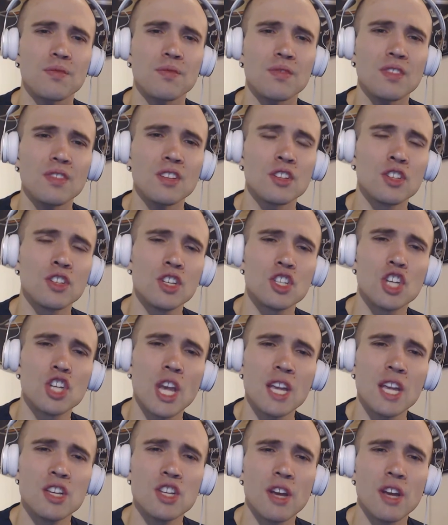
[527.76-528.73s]
to
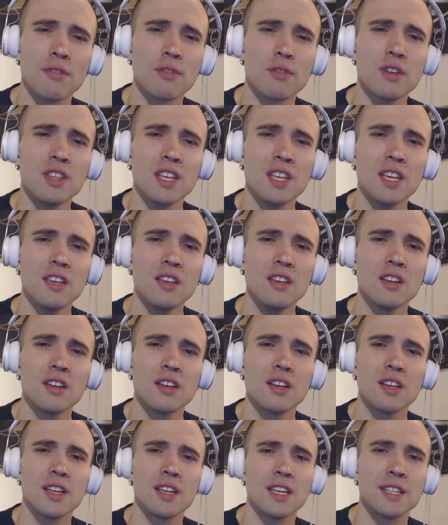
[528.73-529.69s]
change everything,
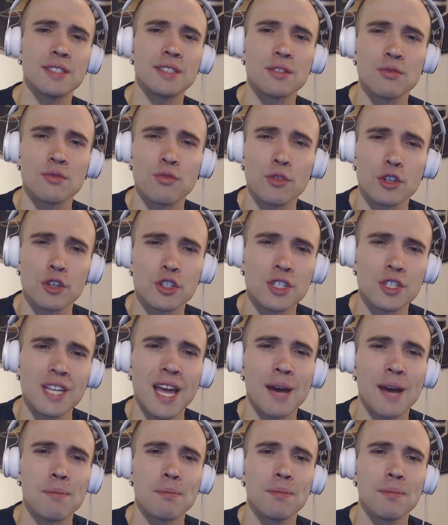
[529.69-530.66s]
it's first
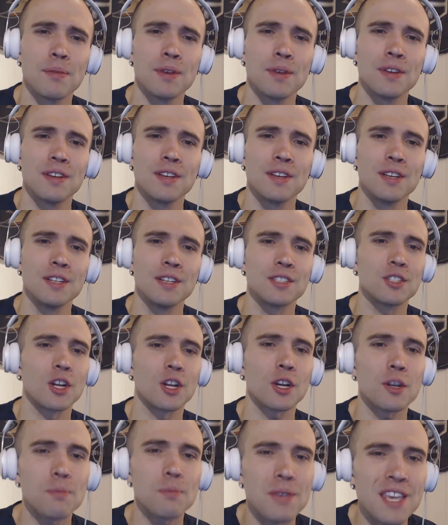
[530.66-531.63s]
step. It's not
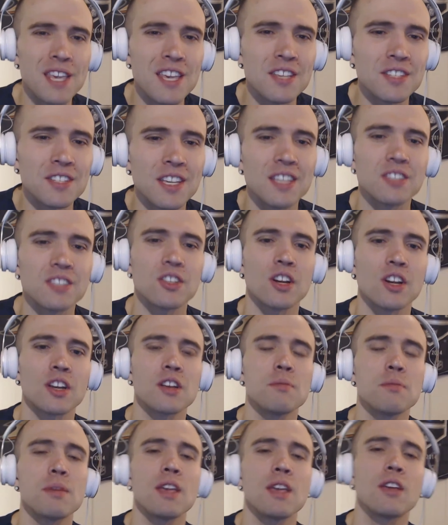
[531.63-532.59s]
going to be easy. It's not going
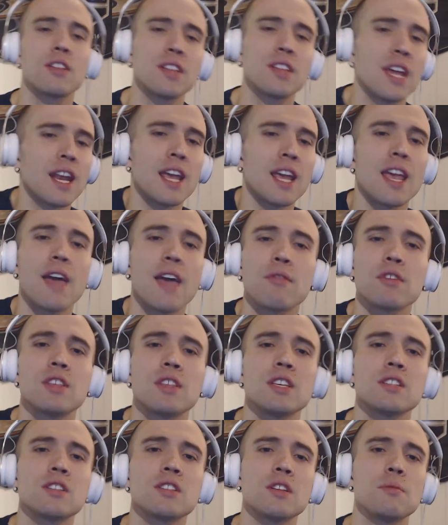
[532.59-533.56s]
to be today.
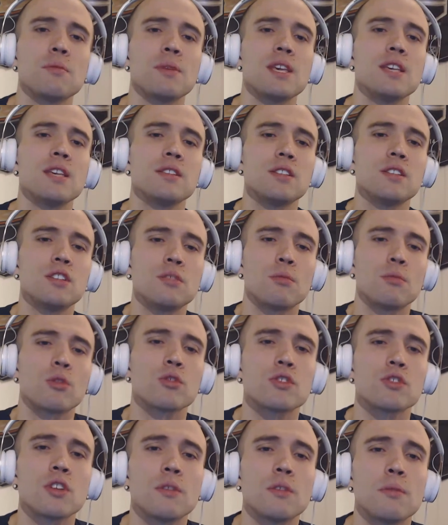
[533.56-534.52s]
Everything's going to be easy. Tomorrow's
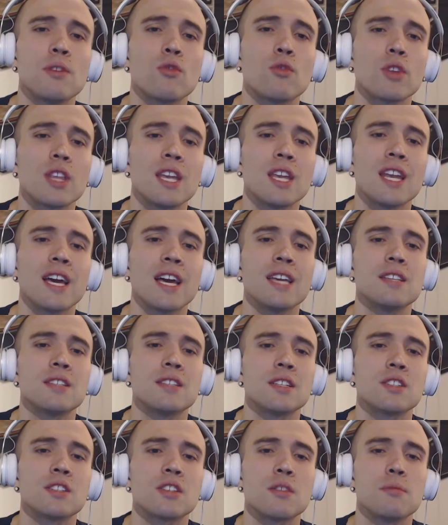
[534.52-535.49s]
going to be really nice, and
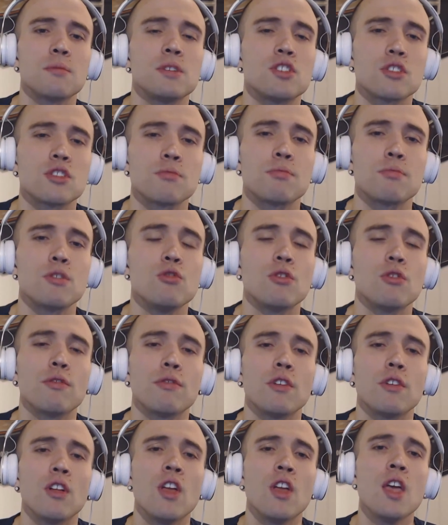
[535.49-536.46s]
it's going to be just
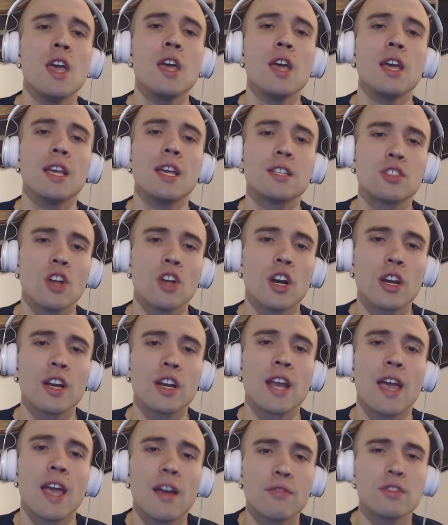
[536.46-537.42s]
beautiful. It's not going
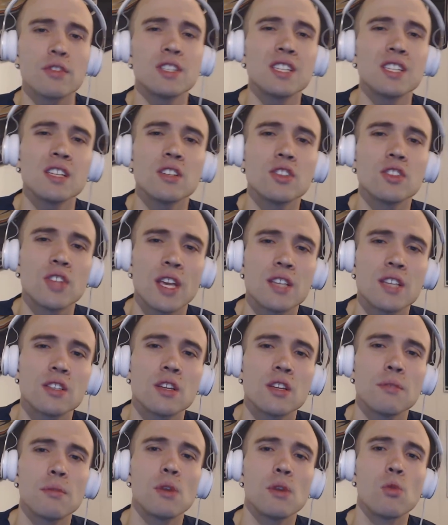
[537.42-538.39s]
to. Every single day is going
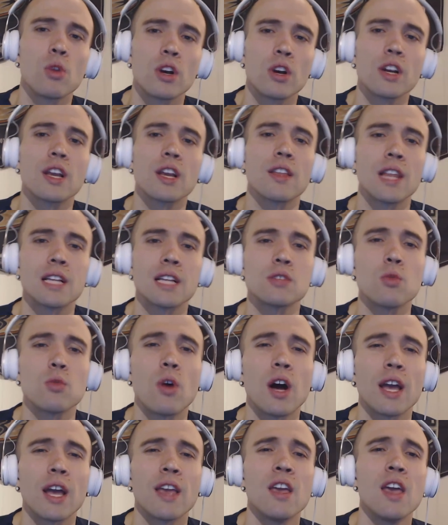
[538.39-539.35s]
to be work, and that's
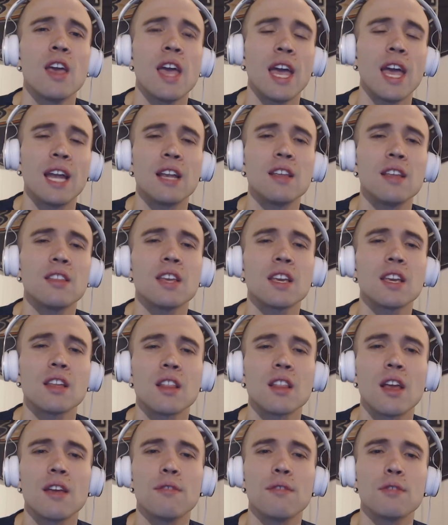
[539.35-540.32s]
why anything in
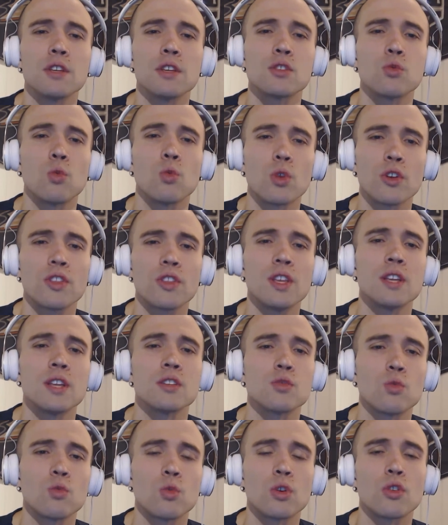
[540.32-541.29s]
life that's worth it is
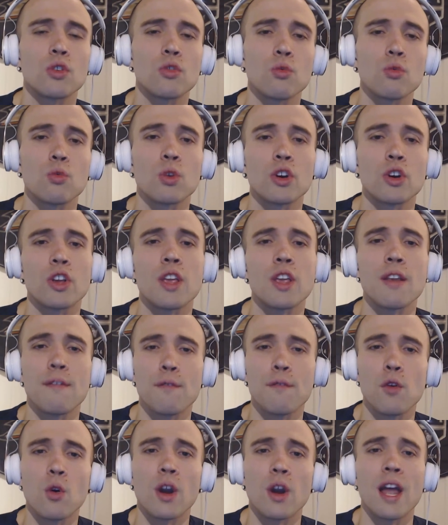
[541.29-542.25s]
worth working
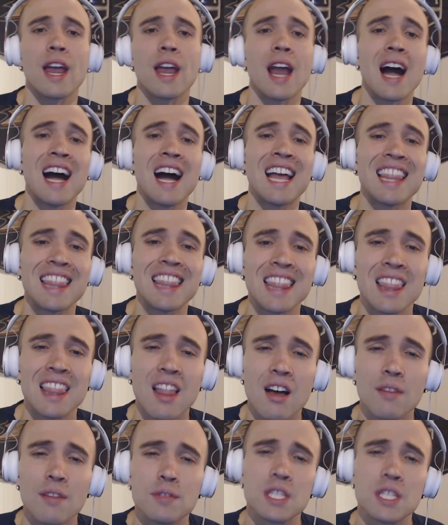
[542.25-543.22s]
for. And I
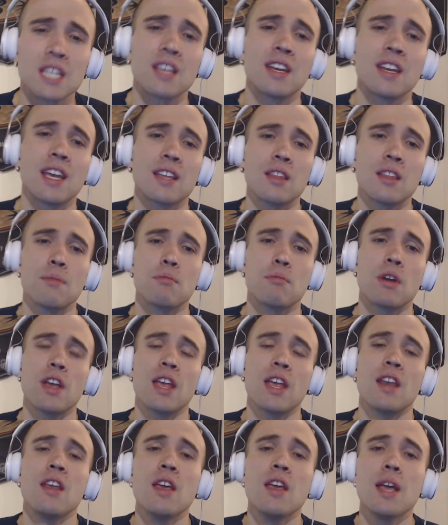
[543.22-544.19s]
love to connect the
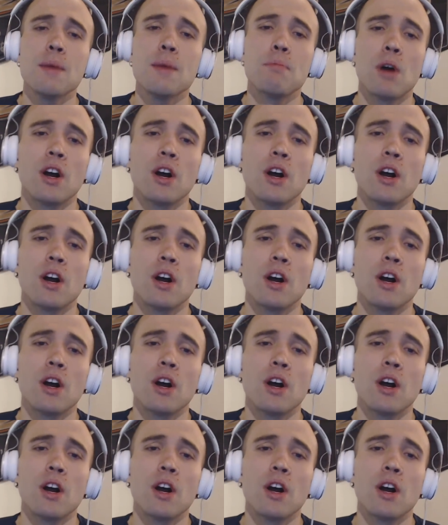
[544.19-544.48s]
brain, body,